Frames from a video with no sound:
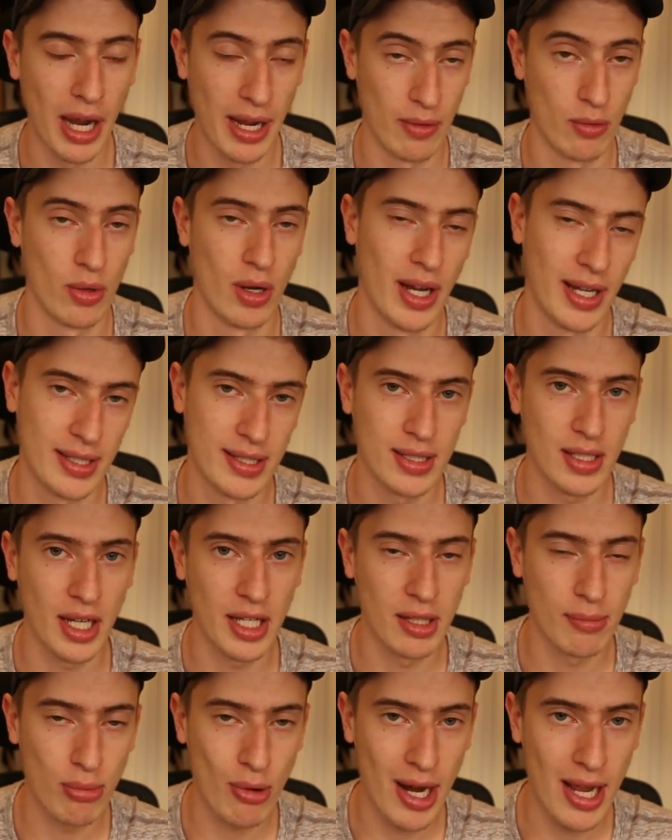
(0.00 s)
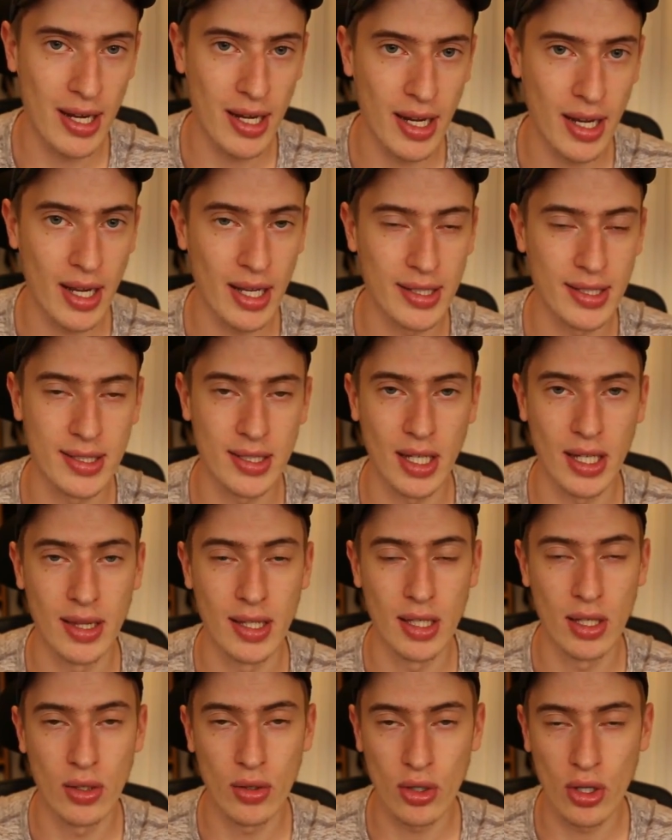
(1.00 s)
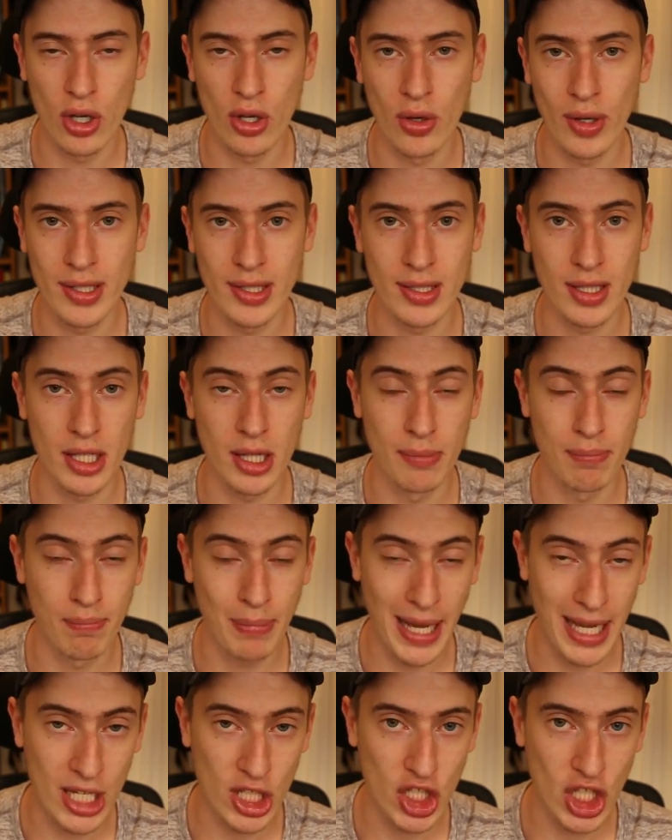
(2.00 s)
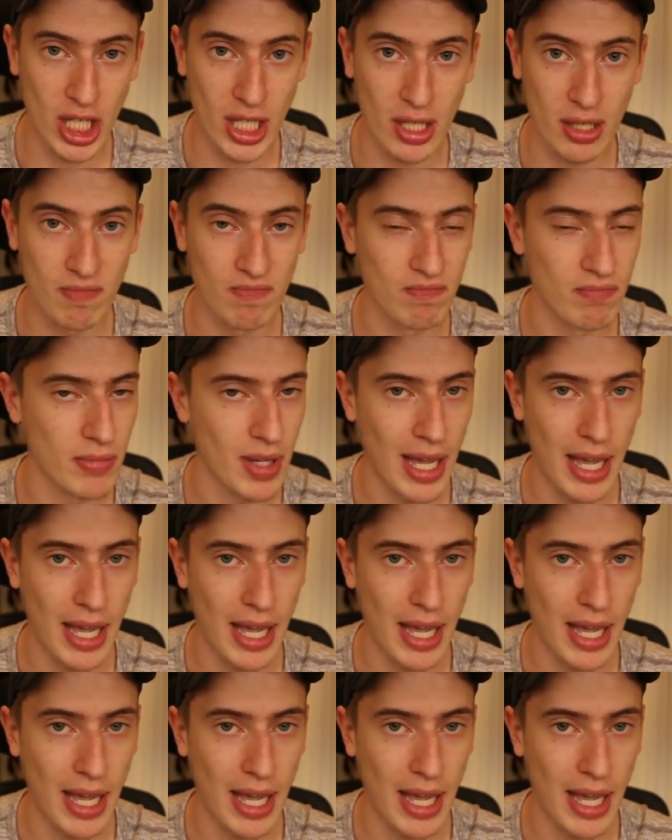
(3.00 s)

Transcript: I, I designed the branding. I designed the logo. I designed the packaging.